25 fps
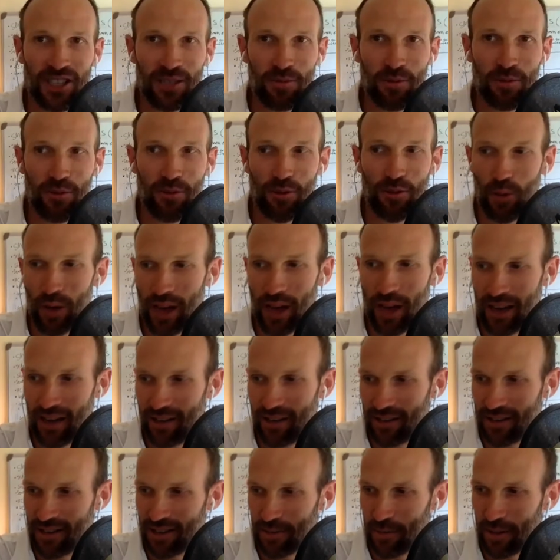before we get
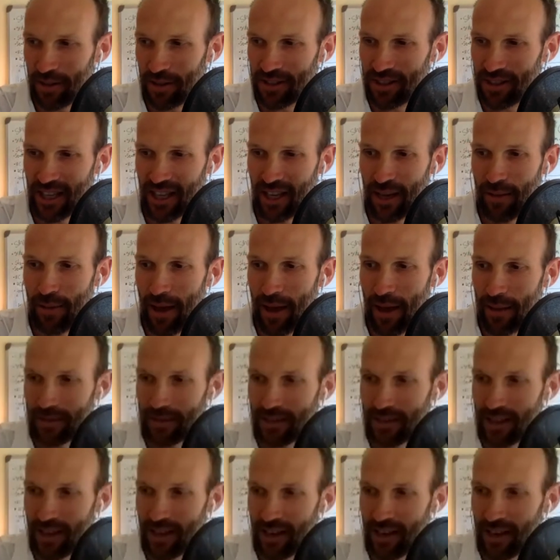into some sleep
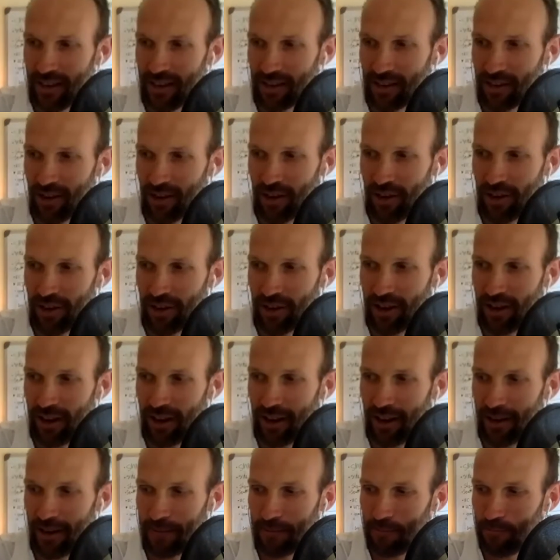habits here, Kirk,
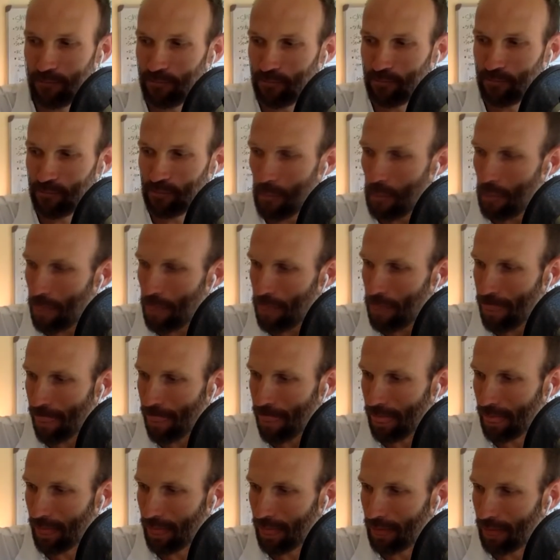um,
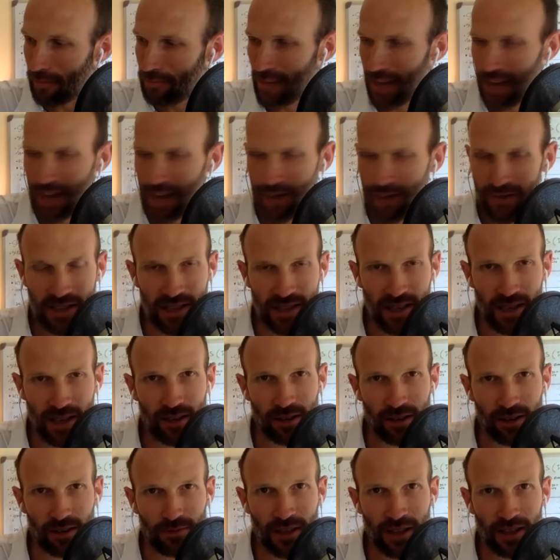Navy
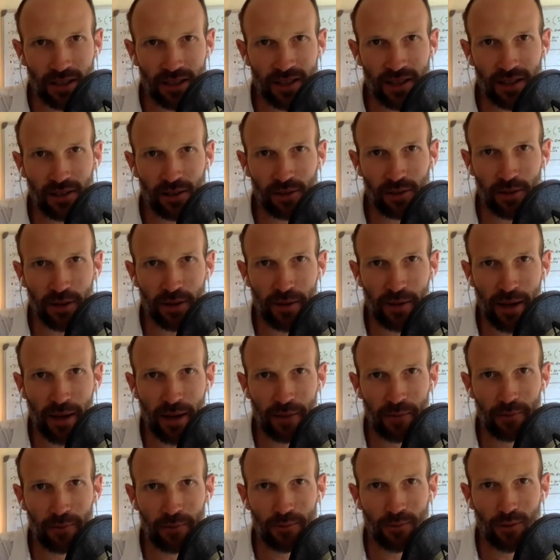SEAL. Tell us a little bit
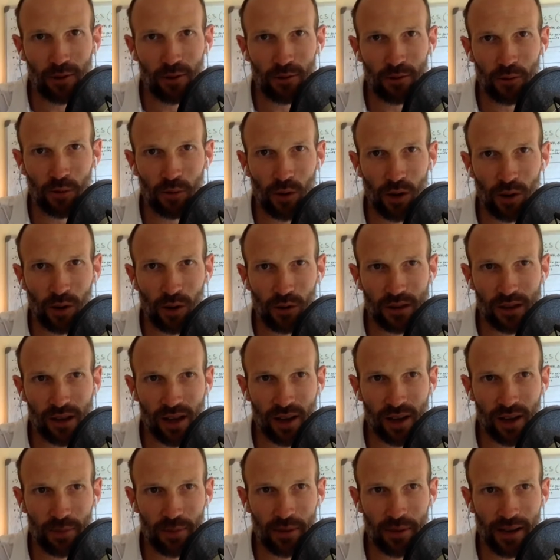about what, what it was
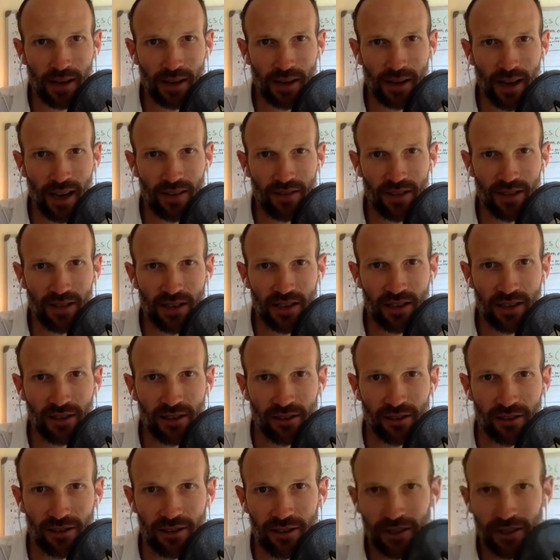like being a Navy SEAL.